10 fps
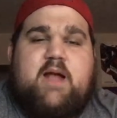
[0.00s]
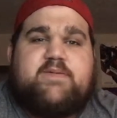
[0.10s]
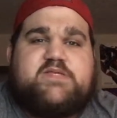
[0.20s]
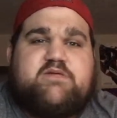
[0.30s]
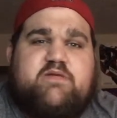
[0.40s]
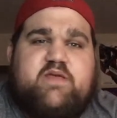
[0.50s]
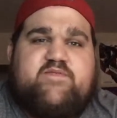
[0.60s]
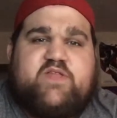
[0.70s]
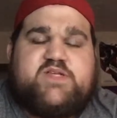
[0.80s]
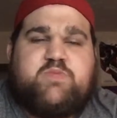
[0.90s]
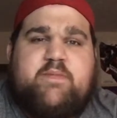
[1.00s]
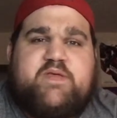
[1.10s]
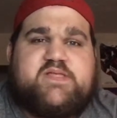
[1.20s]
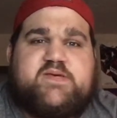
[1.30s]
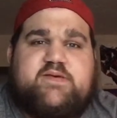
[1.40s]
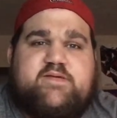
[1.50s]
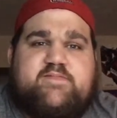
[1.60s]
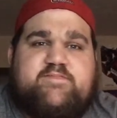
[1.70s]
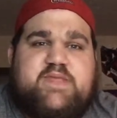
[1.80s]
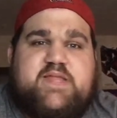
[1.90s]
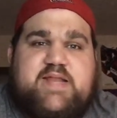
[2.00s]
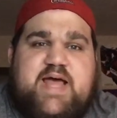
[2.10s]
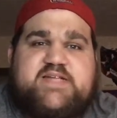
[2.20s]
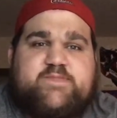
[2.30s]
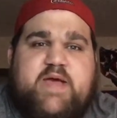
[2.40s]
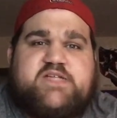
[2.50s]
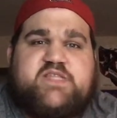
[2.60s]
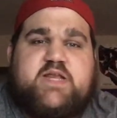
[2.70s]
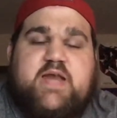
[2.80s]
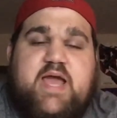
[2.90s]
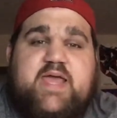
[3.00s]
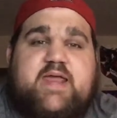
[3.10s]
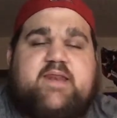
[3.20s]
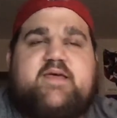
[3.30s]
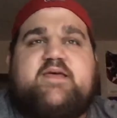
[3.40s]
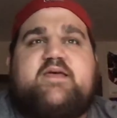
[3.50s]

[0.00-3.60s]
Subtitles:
opportunity for these women to be the last match of the night,